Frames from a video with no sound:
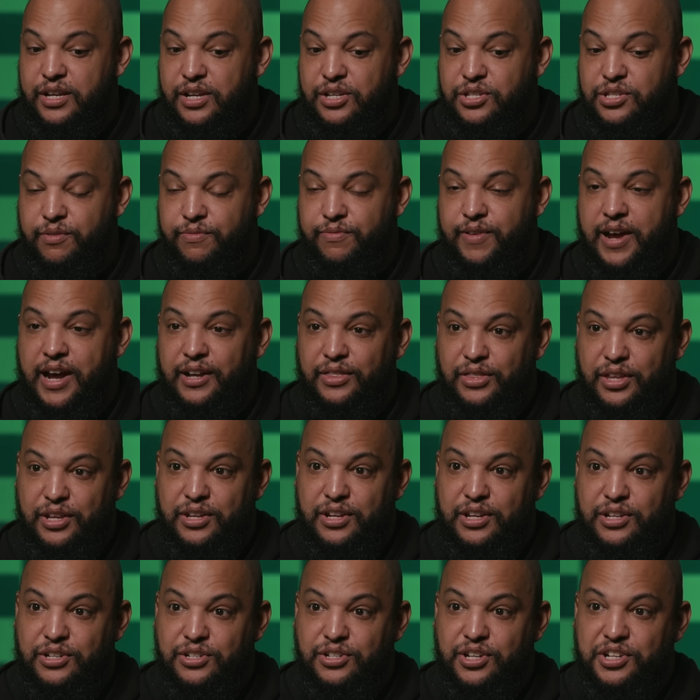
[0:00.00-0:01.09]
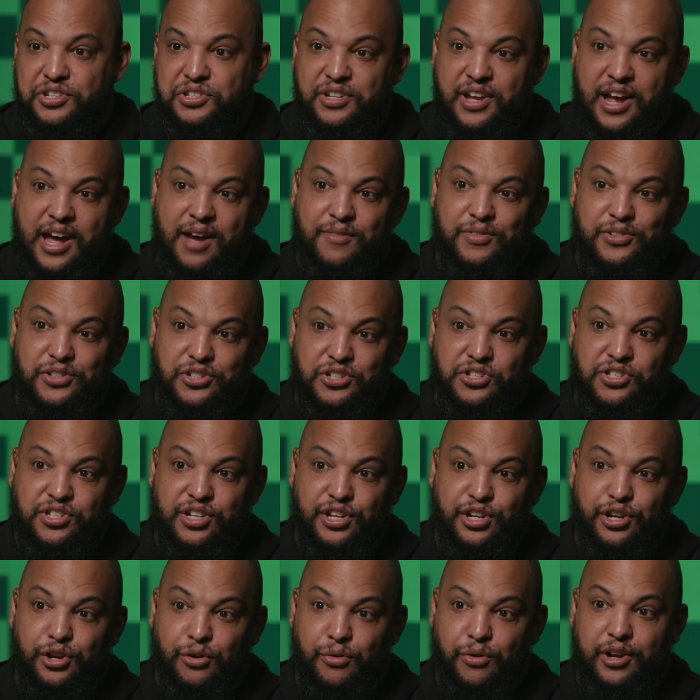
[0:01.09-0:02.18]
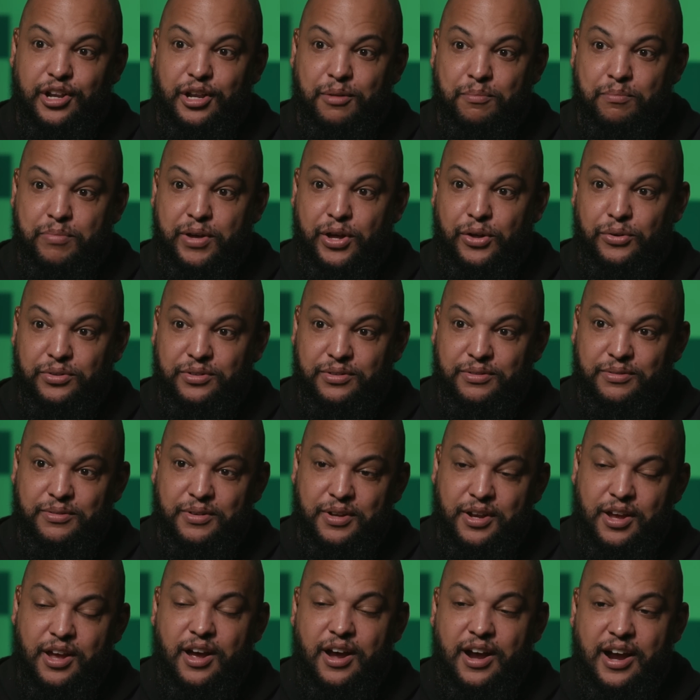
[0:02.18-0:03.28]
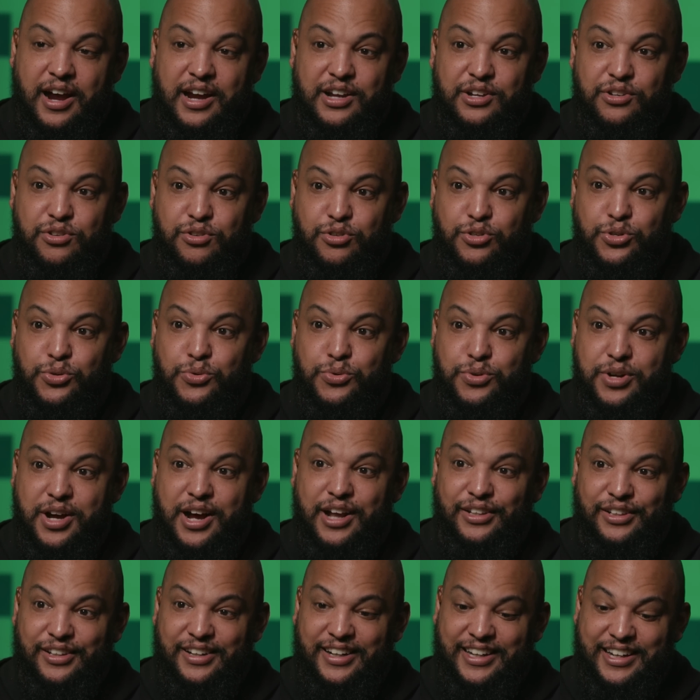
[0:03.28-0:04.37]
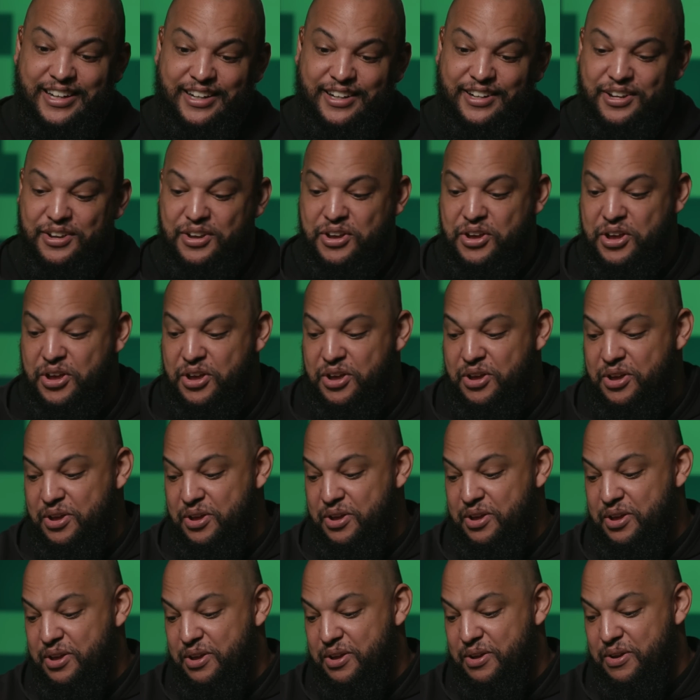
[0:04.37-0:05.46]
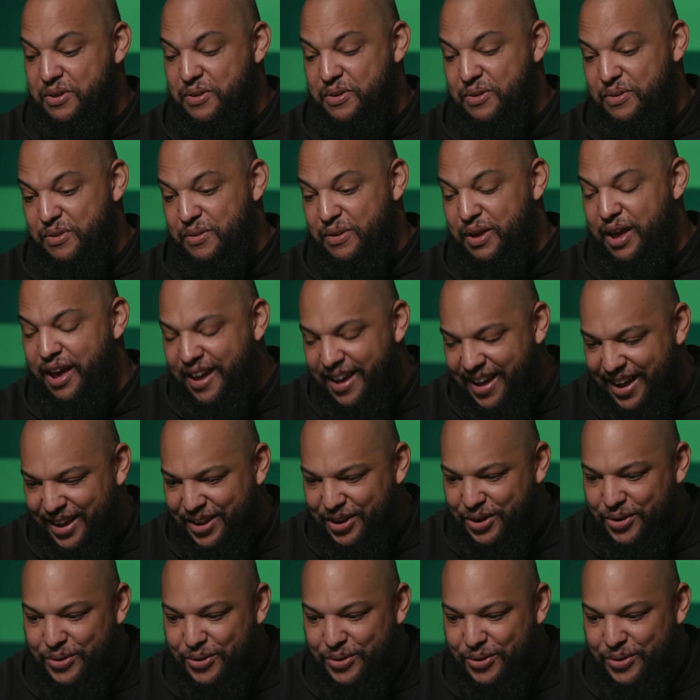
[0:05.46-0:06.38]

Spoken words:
is the fact that it doesn't have a disintegrating belt. I do not like, I